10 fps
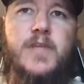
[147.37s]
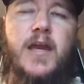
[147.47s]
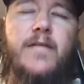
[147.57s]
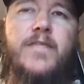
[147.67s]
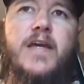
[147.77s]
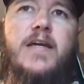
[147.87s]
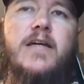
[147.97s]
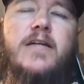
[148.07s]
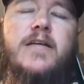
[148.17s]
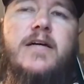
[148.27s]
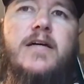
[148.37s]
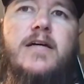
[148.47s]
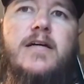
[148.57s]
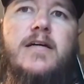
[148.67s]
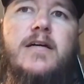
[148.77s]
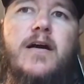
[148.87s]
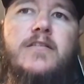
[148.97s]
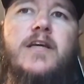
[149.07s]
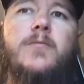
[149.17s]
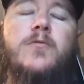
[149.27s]
And then I
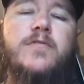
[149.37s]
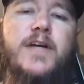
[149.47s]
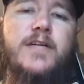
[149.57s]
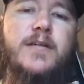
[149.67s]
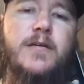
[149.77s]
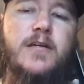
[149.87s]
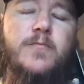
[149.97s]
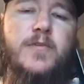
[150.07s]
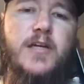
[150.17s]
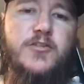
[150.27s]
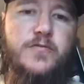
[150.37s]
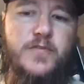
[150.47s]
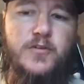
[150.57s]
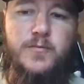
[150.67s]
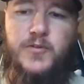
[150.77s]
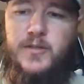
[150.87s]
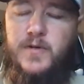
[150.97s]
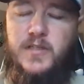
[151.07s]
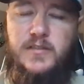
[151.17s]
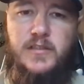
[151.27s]
was able to finally catch a few to put
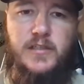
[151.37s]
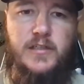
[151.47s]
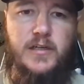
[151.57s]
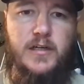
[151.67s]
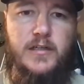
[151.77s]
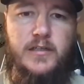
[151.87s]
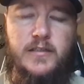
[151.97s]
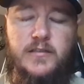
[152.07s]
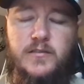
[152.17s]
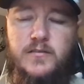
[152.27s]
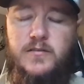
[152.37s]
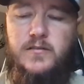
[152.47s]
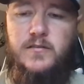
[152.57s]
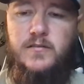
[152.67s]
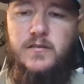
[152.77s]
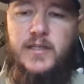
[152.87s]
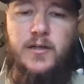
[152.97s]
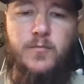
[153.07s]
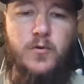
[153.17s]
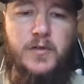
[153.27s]
up on the
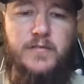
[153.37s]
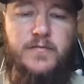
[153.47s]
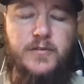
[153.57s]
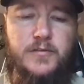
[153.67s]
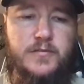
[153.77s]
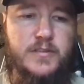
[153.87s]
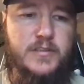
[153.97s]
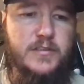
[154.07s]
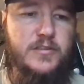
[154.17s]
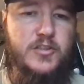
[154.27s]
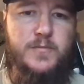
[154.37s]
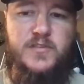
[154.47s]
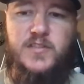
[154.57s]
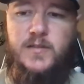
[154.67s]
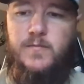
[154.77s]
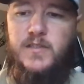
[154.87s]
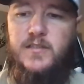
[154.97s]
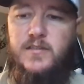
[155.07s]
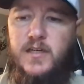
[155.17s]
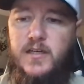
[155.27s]
leaderboard for the tournaments I'm
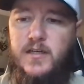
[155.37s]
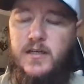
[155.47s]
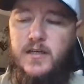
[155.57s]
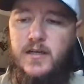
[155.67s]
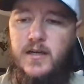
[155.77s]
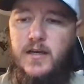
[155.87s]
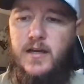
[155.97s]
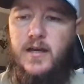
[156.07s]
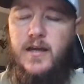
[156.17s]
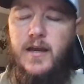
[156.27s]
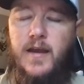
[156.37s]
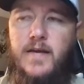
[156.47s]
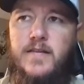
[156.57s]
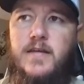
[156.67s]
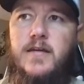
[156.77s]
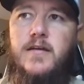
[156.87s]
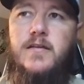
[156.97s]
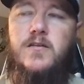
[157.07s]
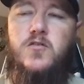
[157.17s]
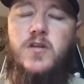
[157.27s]
in. And
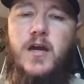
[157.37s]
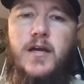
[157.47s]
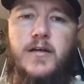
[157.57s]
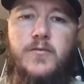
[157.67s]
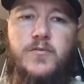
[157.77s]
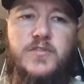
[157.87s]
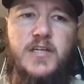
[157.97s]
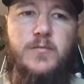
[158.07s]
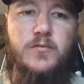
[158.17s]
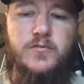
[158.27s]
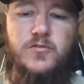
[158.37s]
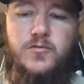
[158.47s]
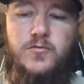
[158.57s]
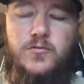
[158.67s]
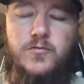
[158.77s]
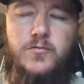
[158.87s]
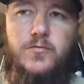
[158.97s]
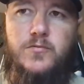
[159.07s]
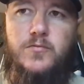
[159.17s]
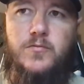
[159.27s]
then I was able
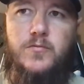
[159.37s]
to